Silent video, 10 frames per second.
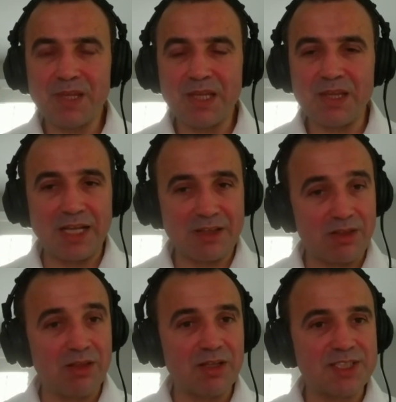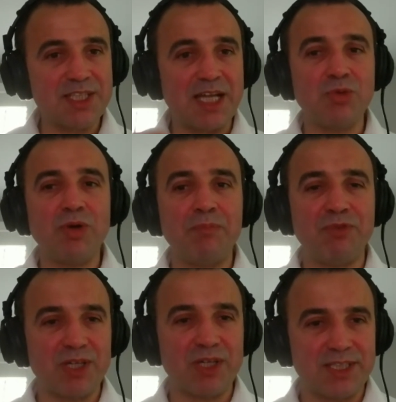that set you up
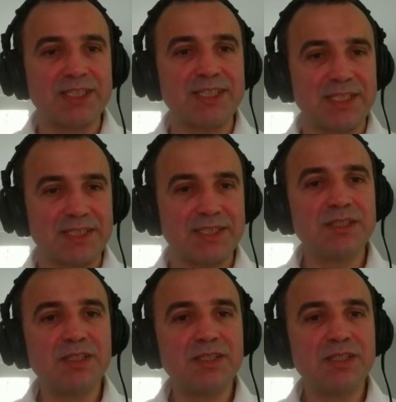for a success?